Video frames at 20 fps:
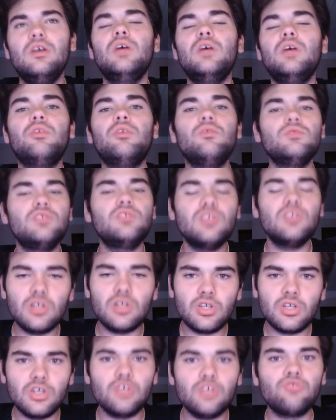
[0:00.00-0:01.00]
but it was still a
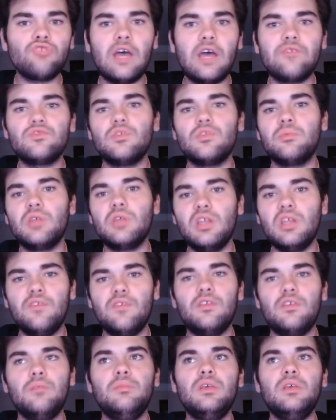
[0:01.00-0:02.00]
good draft, so I'm going to give it
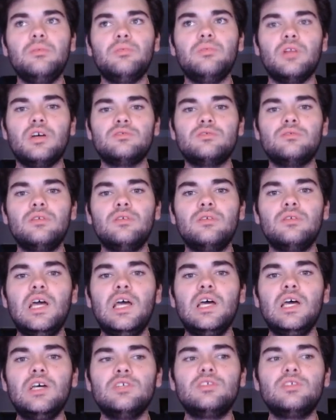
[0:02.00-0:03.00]
a B+.
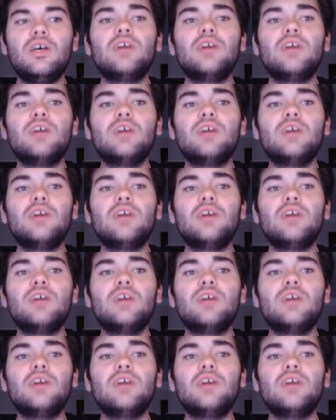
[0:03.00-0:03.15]
So that'll